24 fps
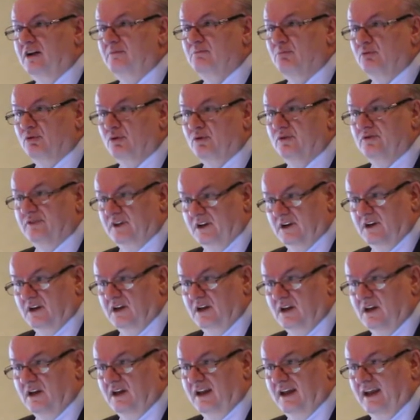unproven,
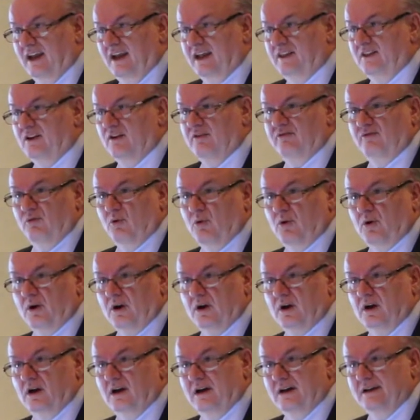and
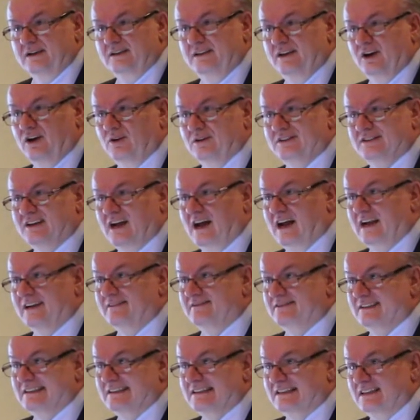therefore you know, it's kind
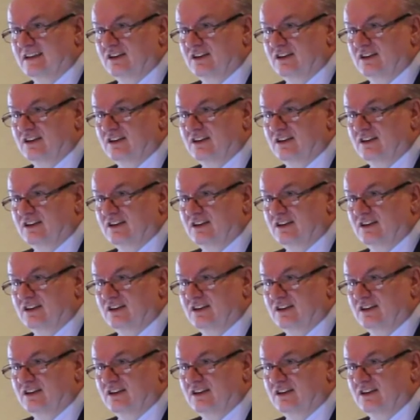of